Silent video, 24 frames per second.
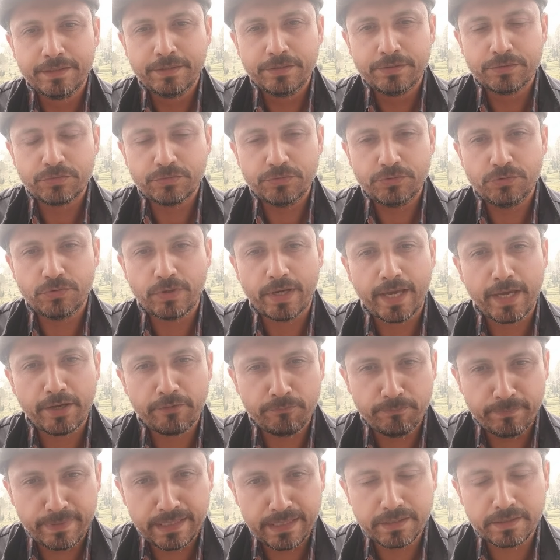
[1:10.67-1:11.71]
So you
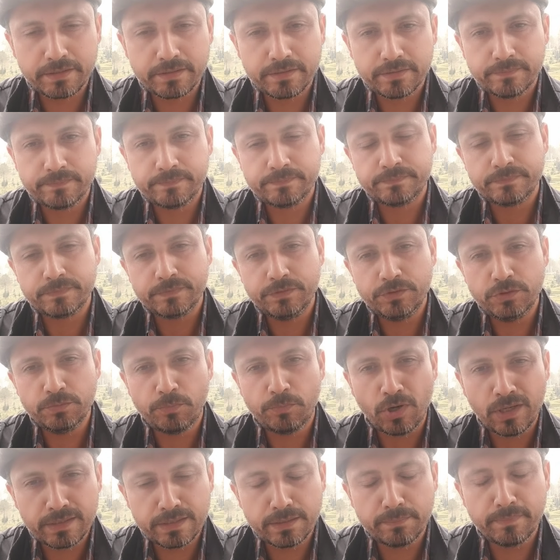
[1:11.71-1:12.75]
have milk, you
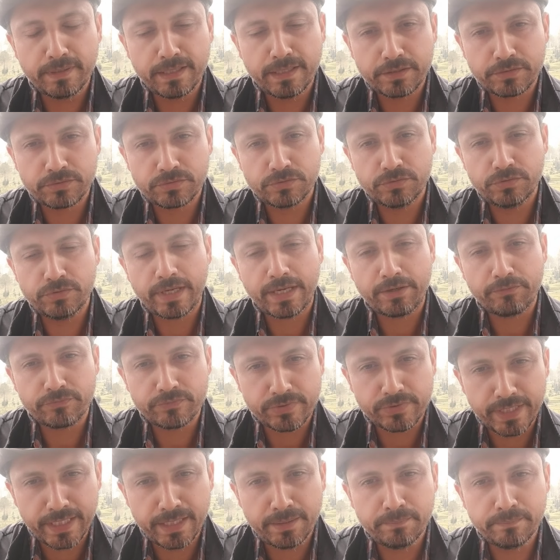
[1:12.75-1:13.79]
boil the milk, so you have
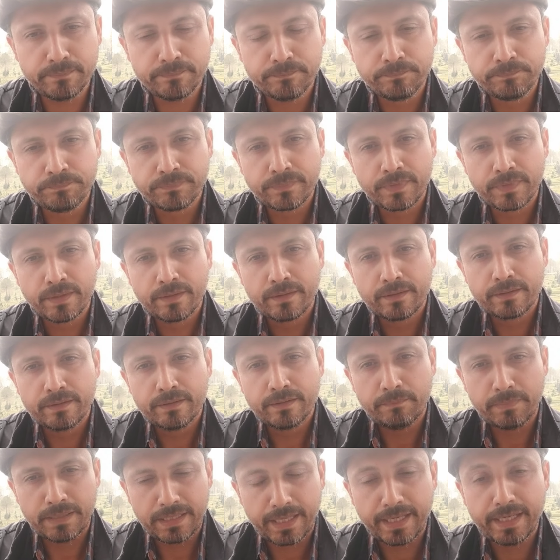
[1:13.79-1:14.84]

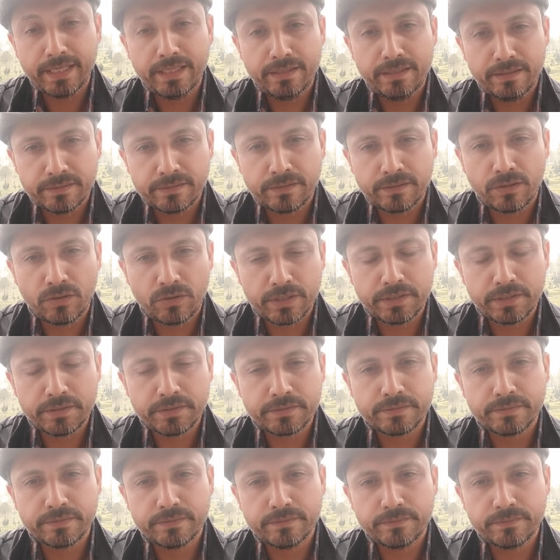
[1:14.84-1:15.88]
cream, malai on
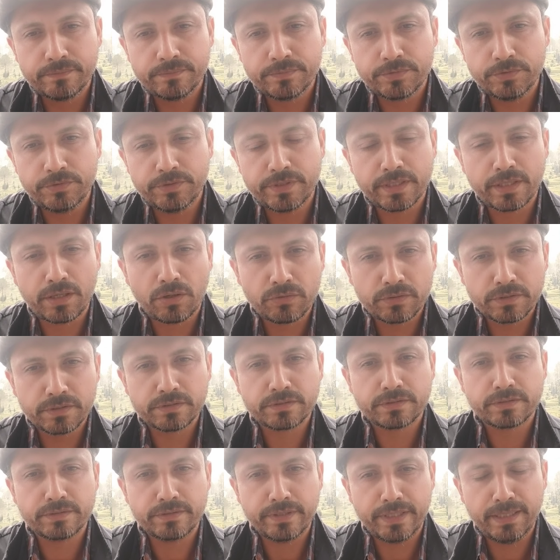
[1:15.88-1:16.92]
it. So you take out
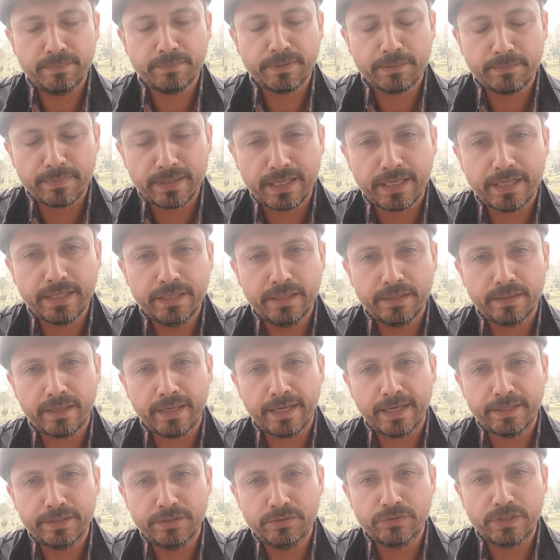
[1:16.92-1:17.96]
this cream and malai
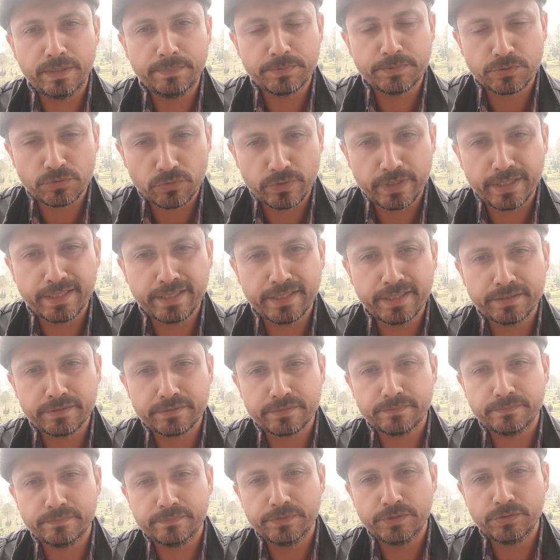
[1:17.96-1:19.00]
and you keep storing
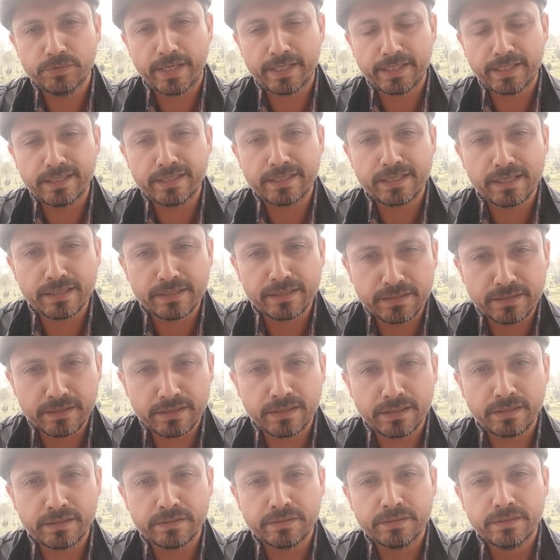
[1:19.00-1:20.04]
it. You add a little
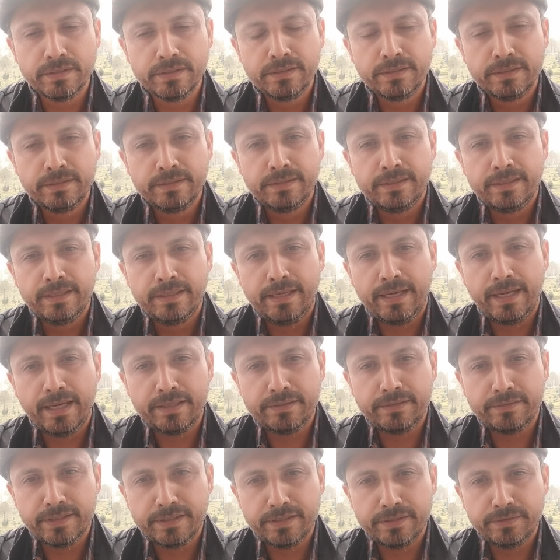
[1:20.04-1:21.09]
curd
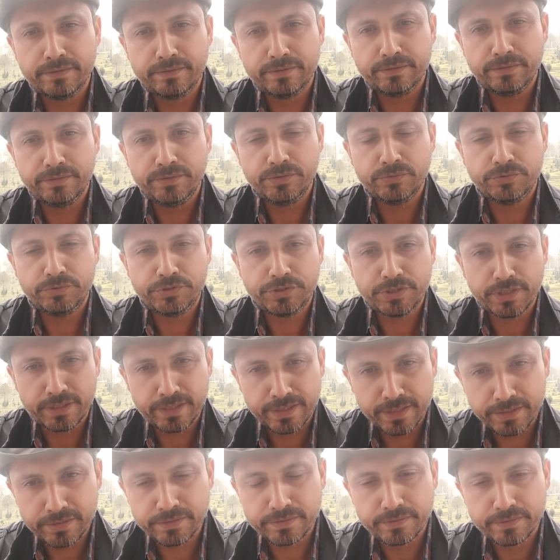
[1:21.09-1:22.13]
and then you churn
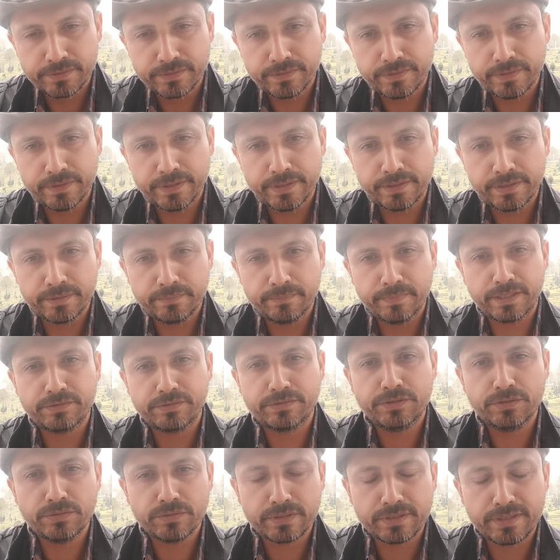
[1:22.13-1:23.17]
it in a
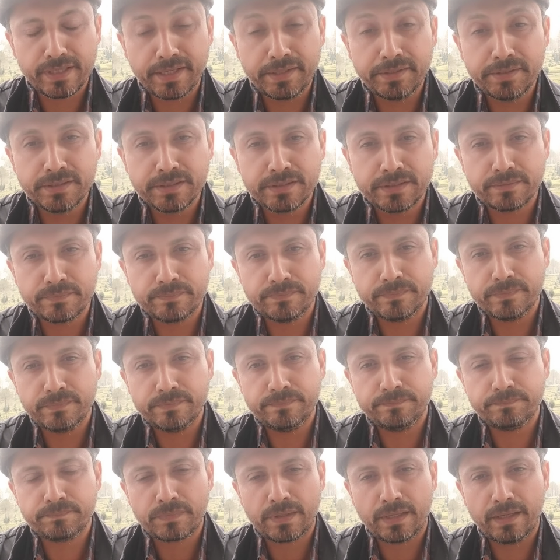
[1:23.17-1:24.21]
mixie or grinder,
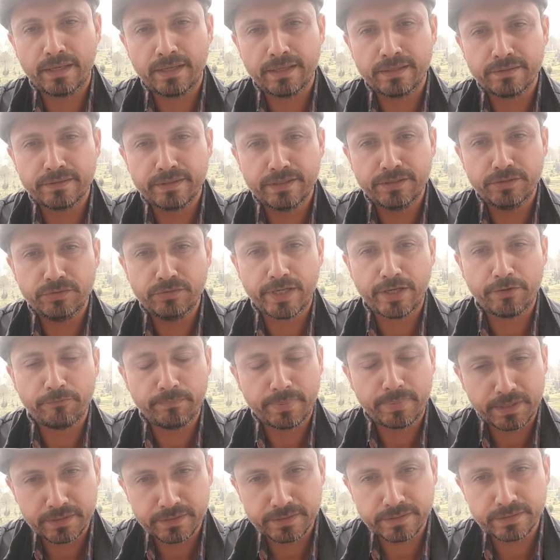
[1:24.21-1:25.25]
and then you have
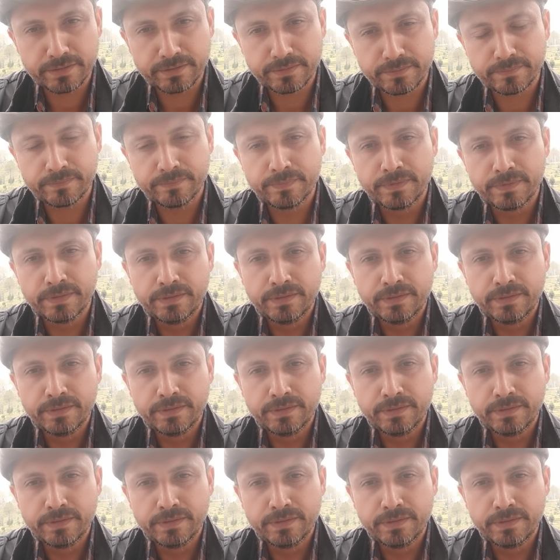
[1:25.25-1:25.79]
butter.